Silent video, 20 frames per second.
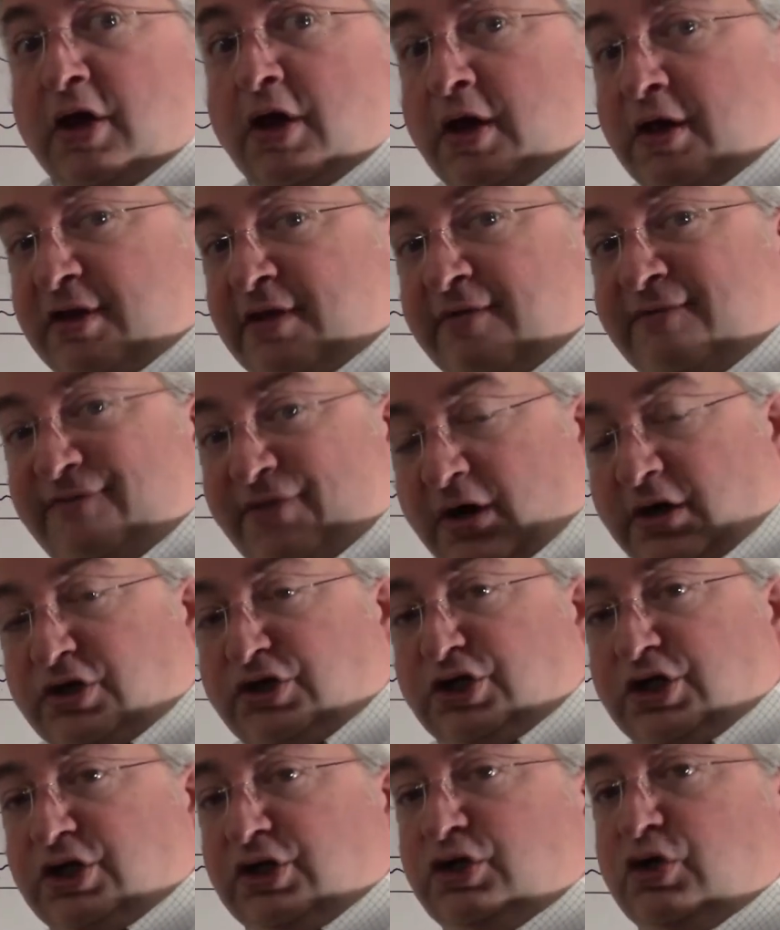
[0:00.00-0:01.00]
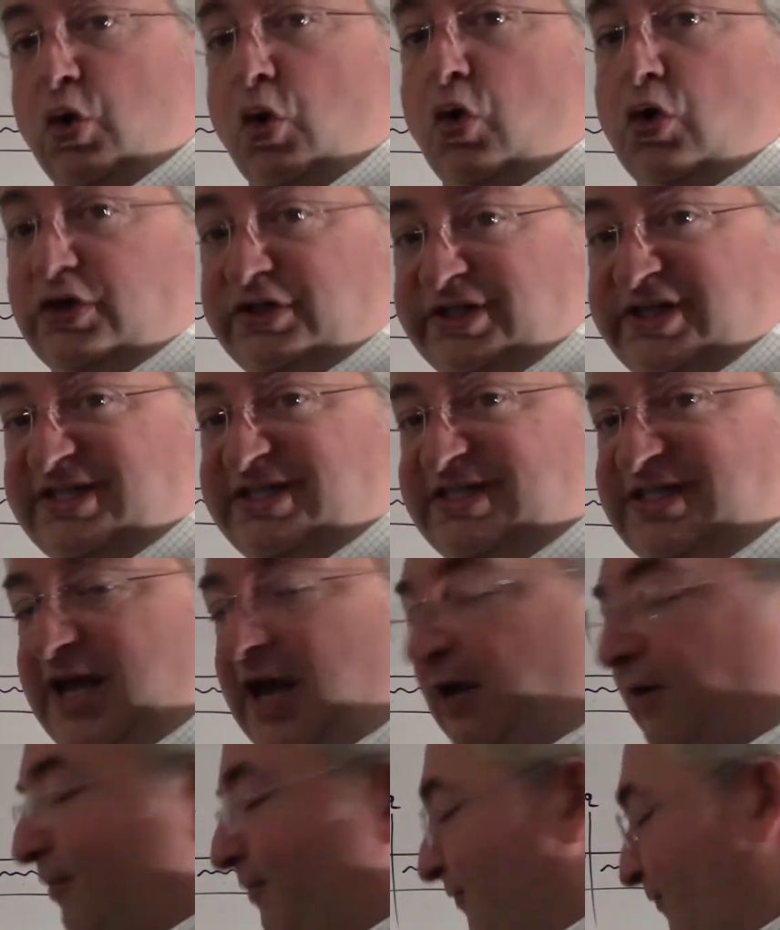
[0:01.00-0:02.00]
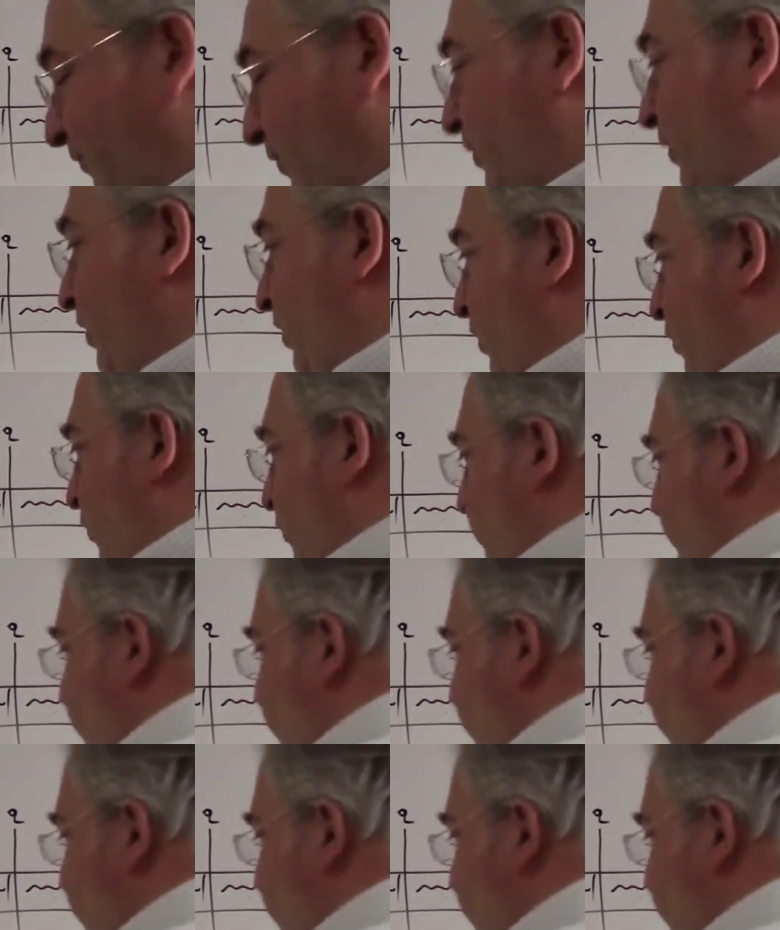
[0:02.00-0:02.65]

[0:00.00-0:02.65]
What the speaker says: The function calls itself, which